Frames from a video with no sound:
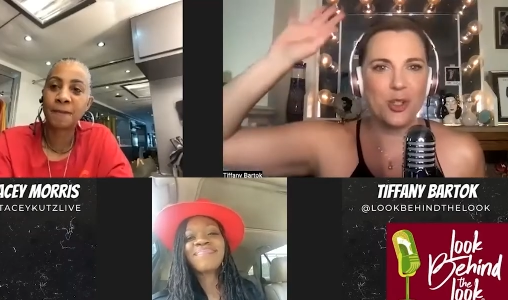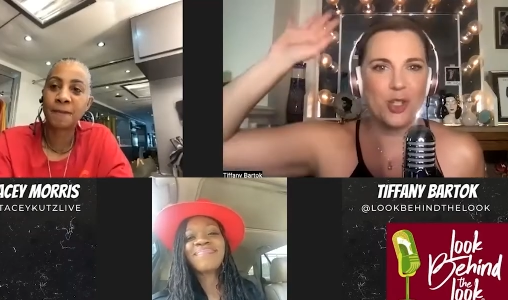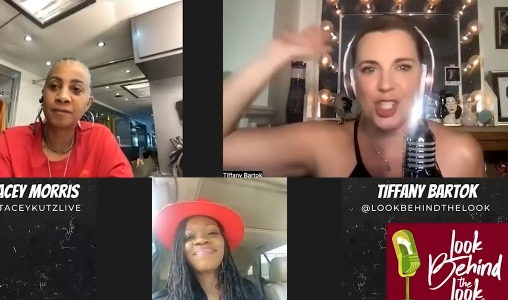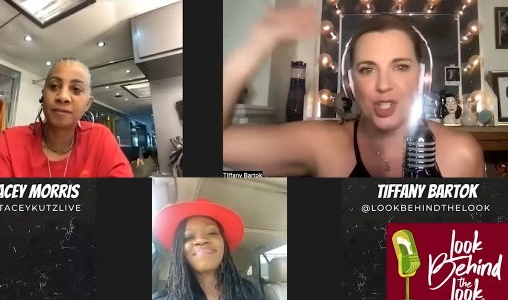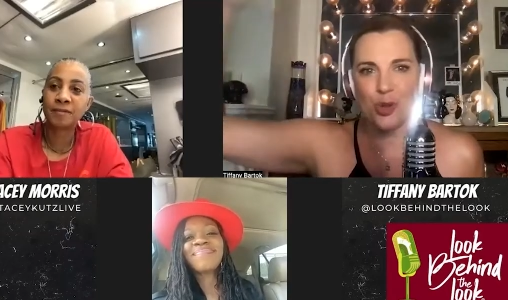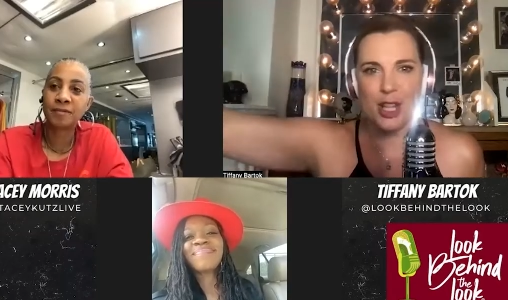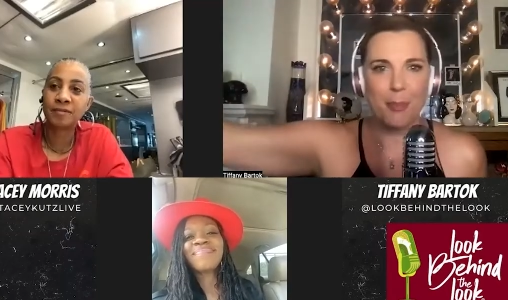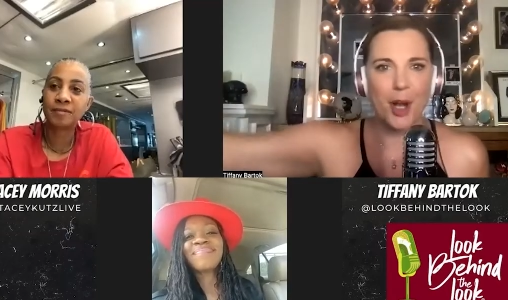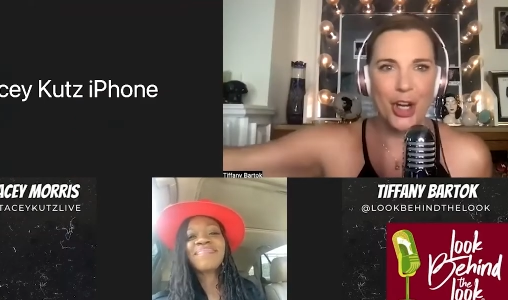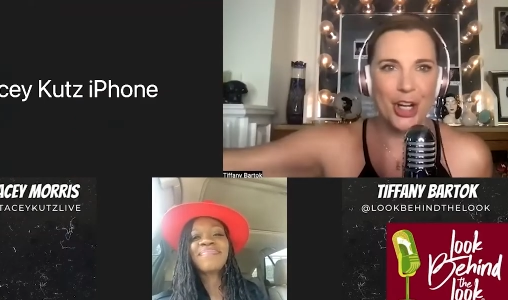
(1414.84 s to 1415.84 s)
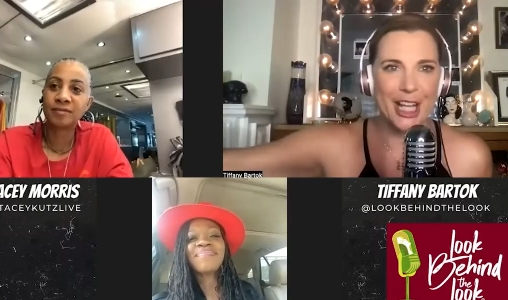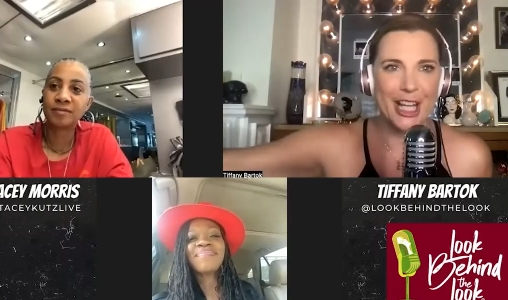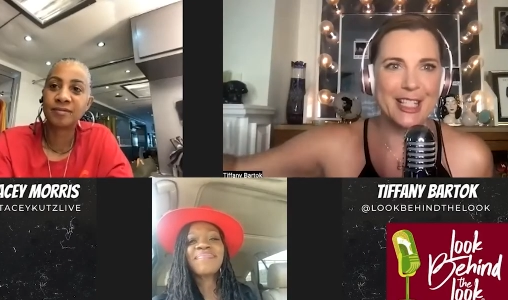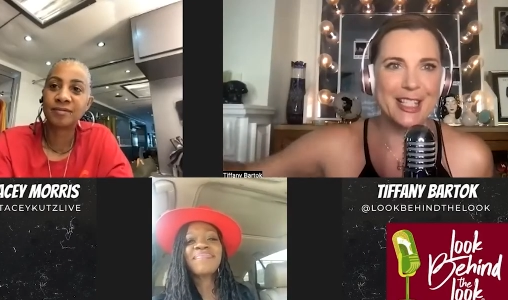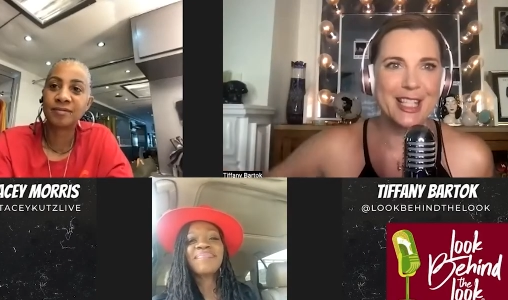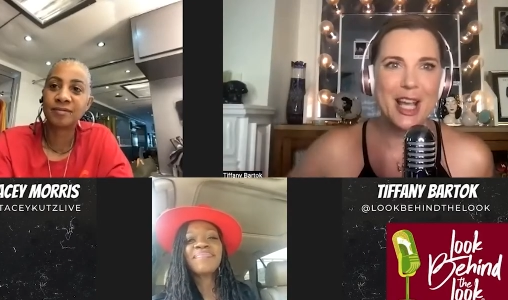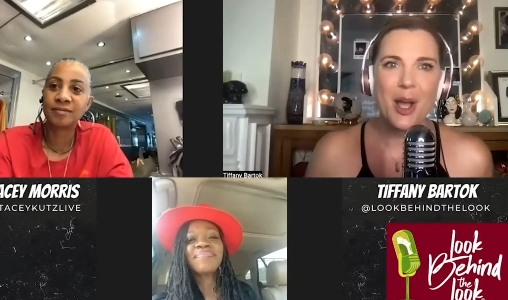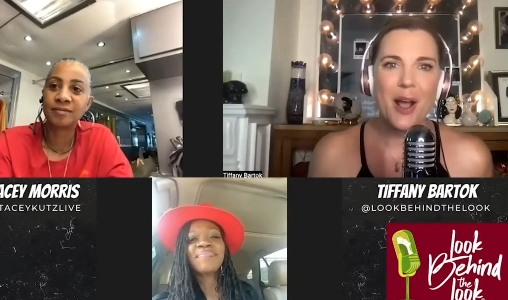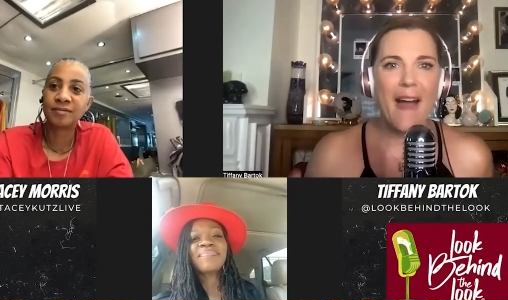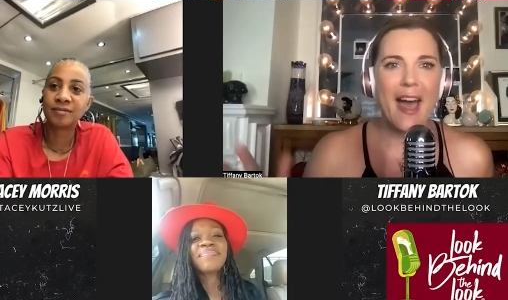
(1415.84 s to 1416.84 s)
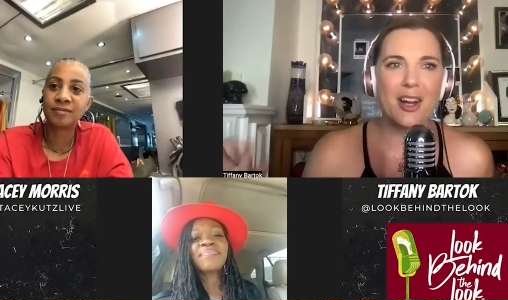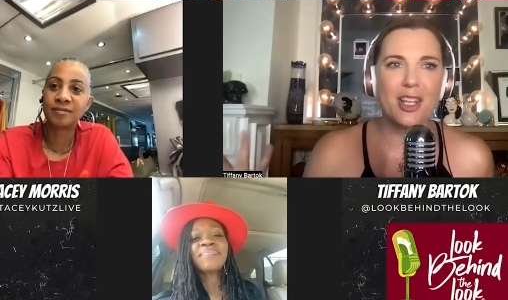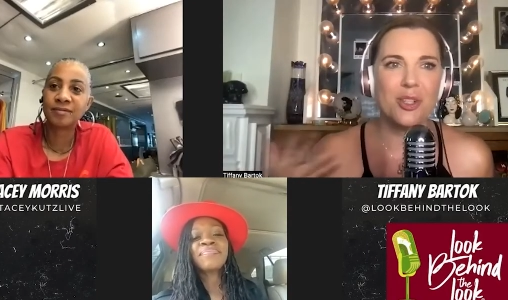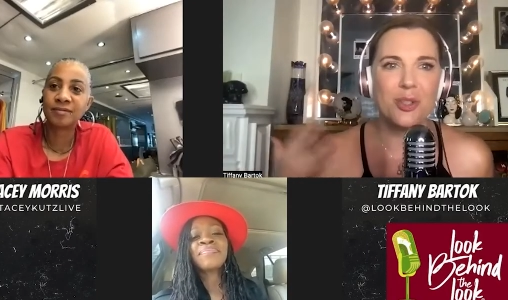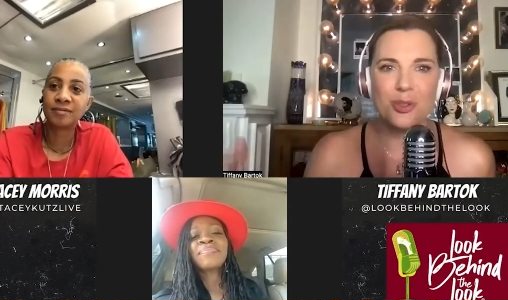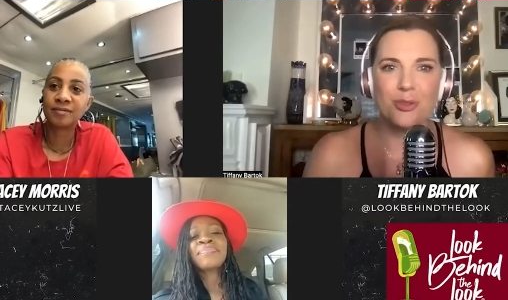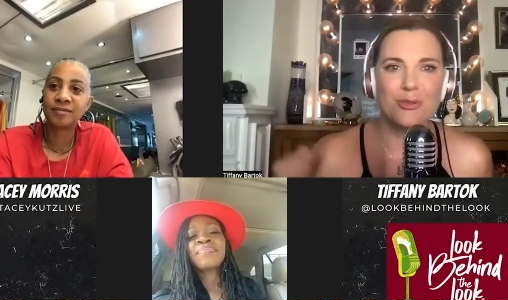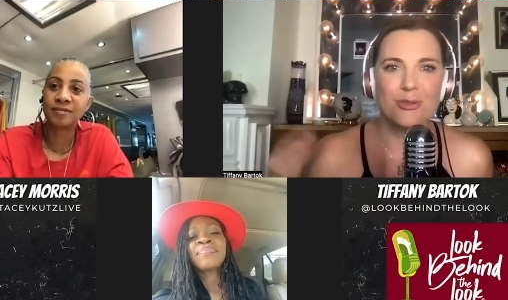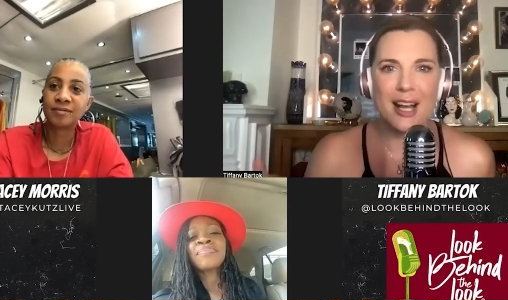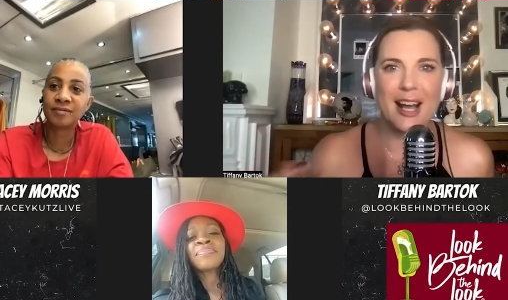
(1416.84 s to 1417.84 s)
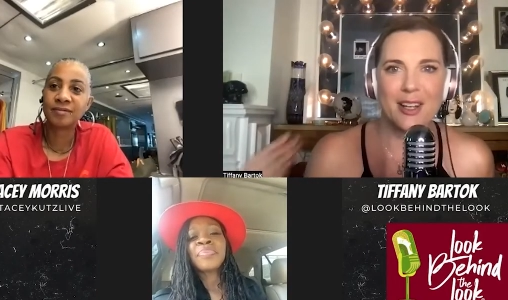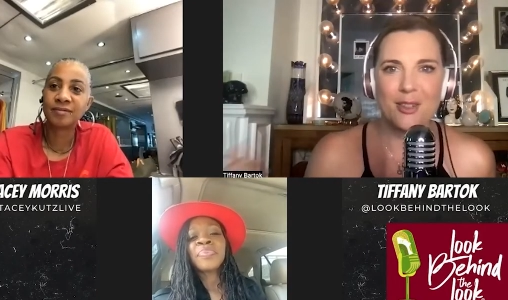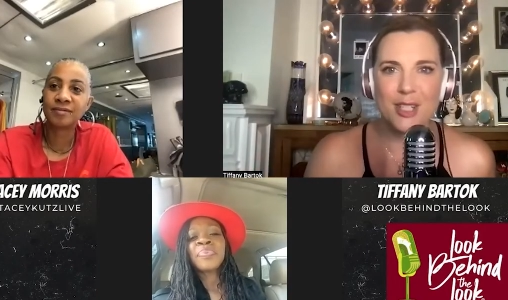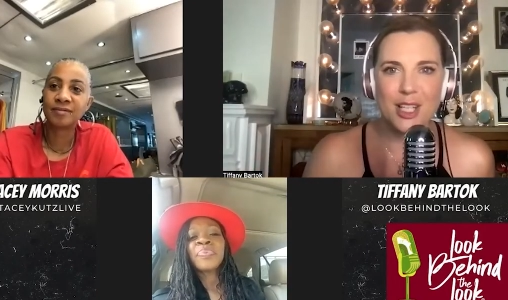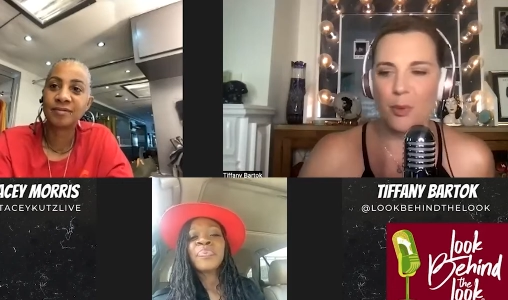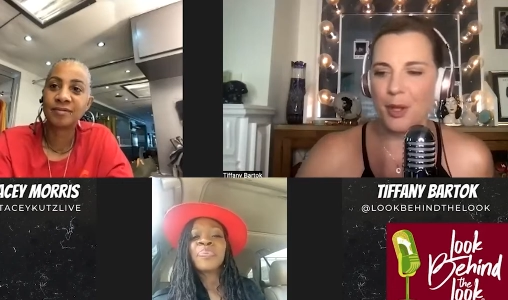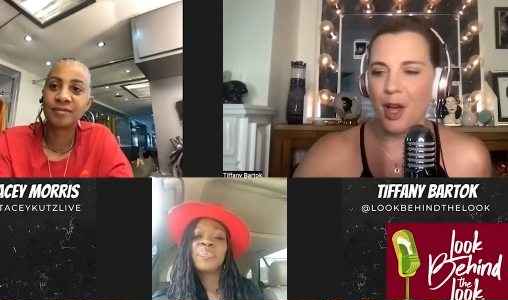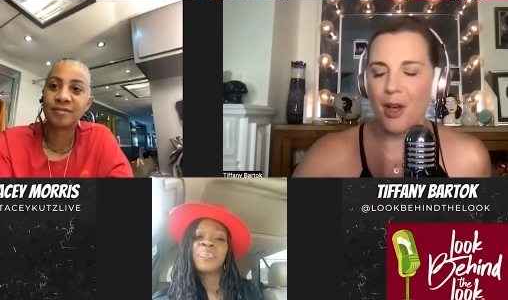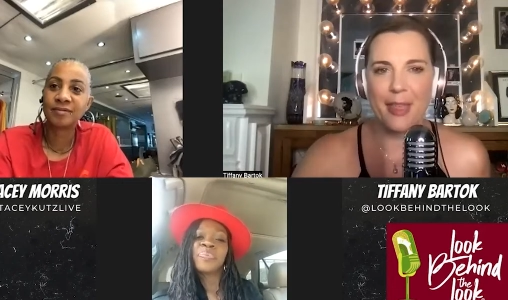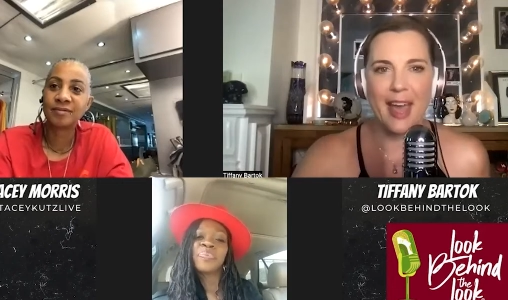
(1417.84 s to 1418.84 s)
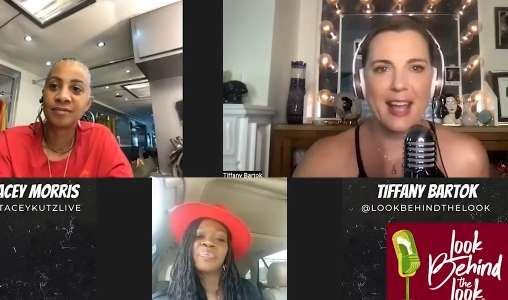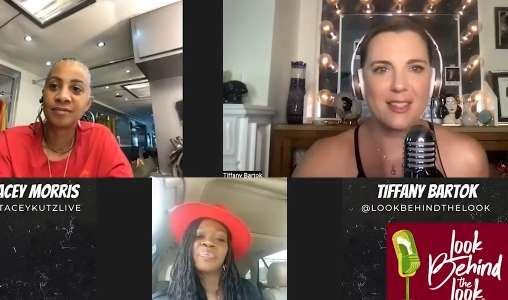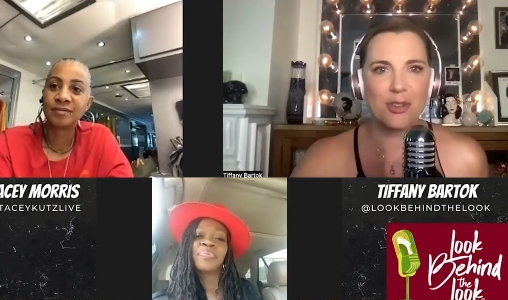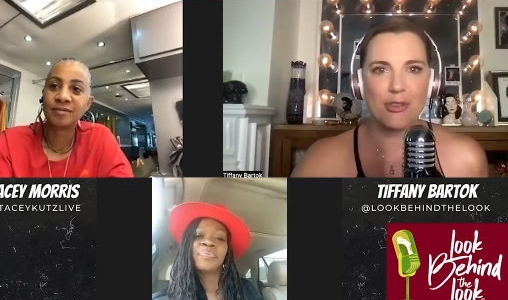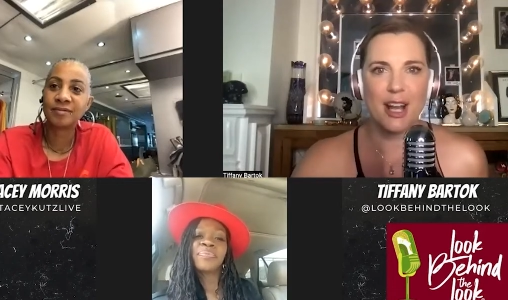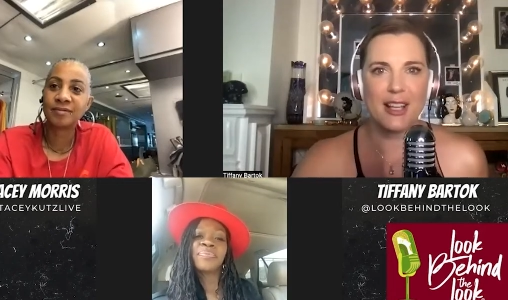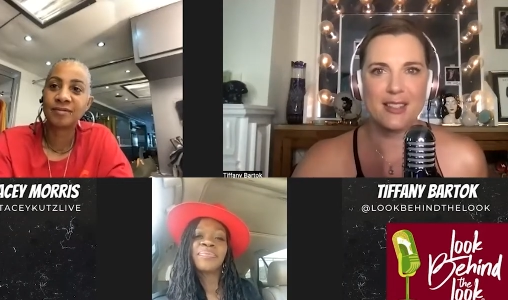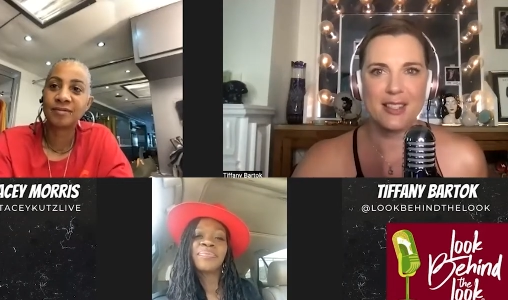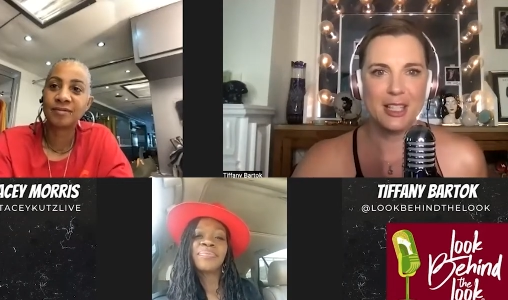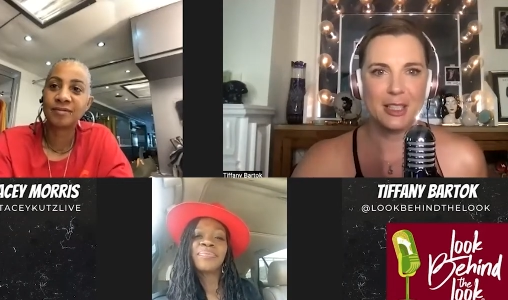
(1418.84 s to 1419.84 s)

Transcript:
Speaker 1: Do you just enjoy the parties? How do you how do you deal with all that stress?